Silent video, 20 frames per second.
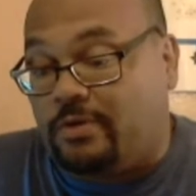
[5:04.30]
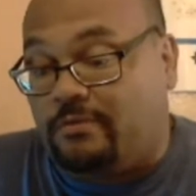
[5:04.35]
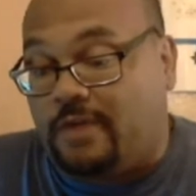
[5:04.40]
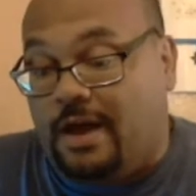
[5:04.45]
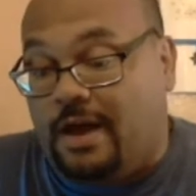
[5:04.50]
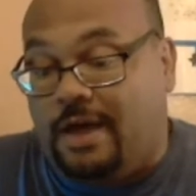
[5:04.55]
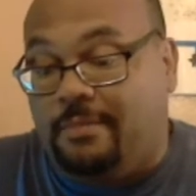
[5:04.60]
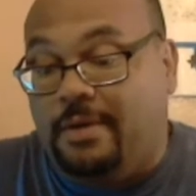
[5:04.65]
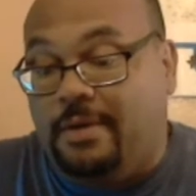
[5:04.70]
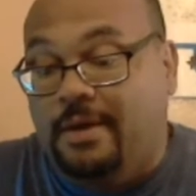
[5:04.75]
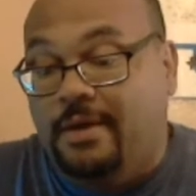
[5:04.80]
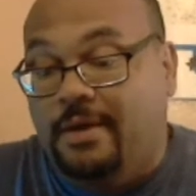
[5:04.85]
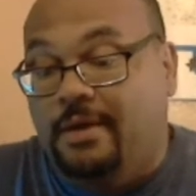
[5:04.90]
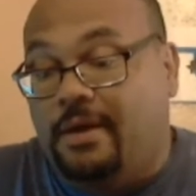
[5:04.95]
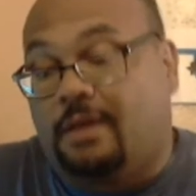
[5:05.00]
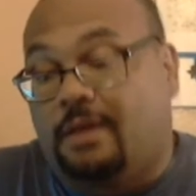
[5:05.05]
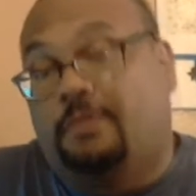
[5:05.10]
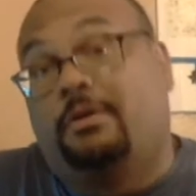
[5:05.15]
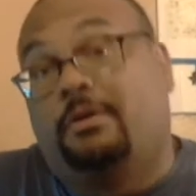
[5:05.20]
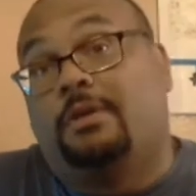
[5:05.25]
time,
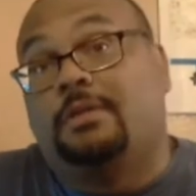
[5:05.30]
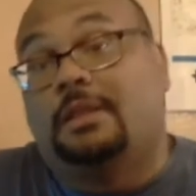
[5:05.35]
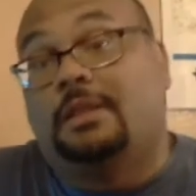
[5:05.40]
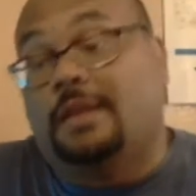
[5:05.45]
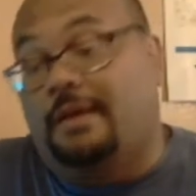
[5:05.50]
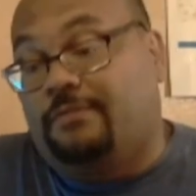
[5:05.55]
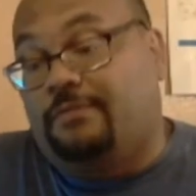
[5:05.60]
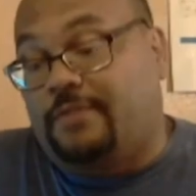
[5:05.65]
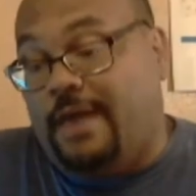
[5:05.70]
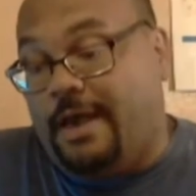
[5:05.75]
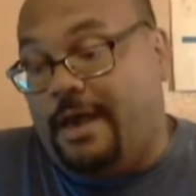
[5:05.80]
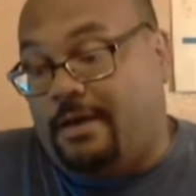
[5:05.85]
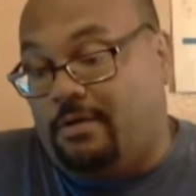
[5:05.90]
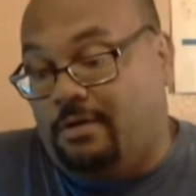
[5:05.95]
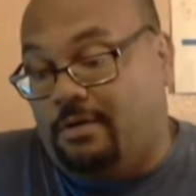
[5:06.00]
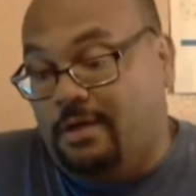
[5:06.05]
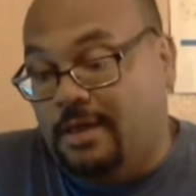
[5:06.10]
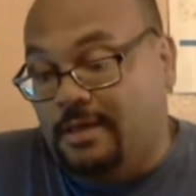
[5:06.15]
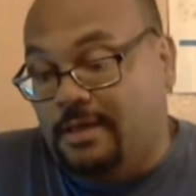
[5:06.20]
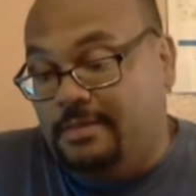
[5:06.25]
including the left
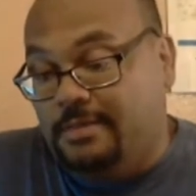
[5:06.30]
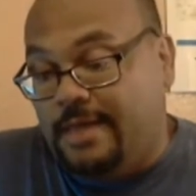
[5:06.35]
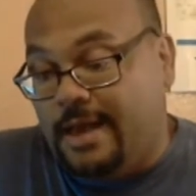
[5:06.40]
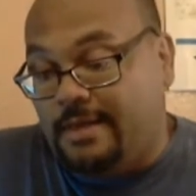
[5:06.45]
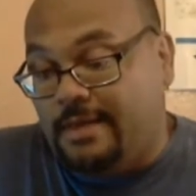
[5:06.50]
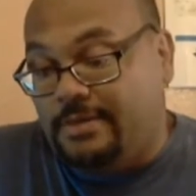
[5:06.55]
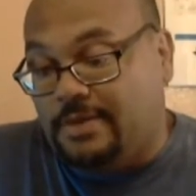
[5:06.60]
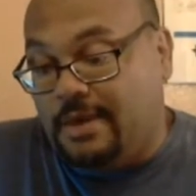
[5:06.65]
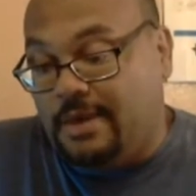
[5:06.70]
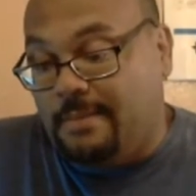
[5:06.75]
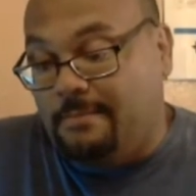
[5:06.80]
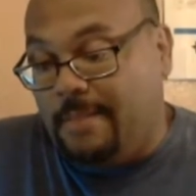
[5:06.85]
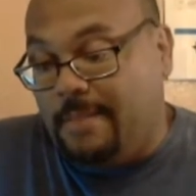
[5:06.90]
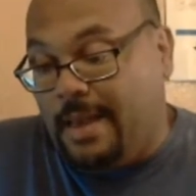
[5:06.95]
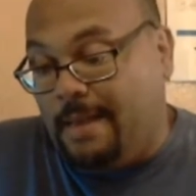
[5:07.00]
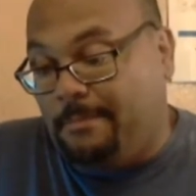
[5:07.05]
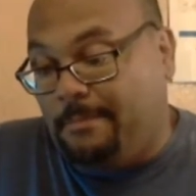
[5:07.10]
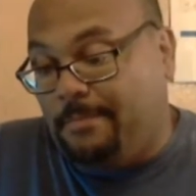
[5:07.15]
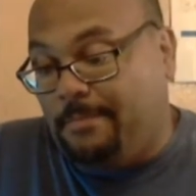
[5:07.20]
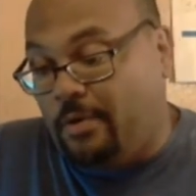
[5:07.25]
tackle, that's uh,
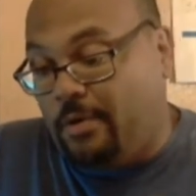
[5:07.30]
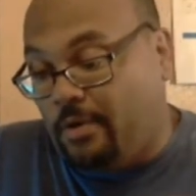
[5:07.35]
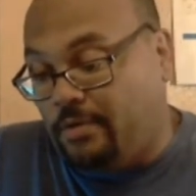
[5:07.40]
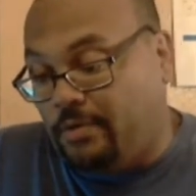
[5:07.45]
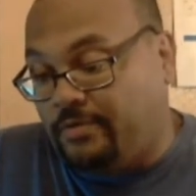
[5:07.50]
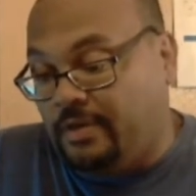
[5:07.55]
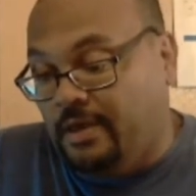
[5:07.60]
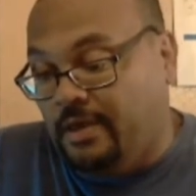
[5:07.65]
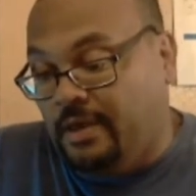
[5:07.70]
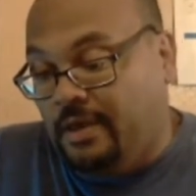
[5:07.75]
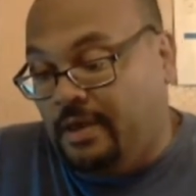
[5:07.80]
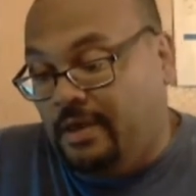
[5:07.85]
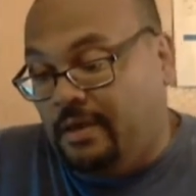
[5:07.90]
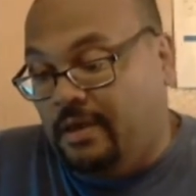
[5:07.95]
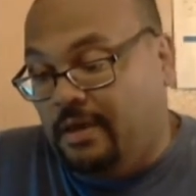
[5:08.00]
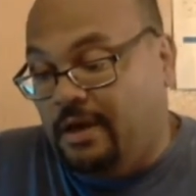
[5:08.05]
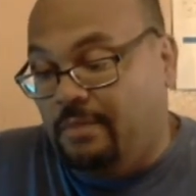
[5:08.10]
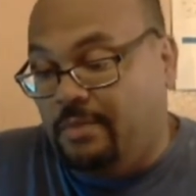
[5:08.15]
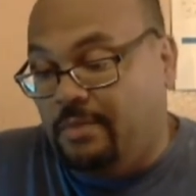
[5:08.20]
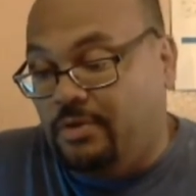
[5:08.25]
Matt Peart, um, a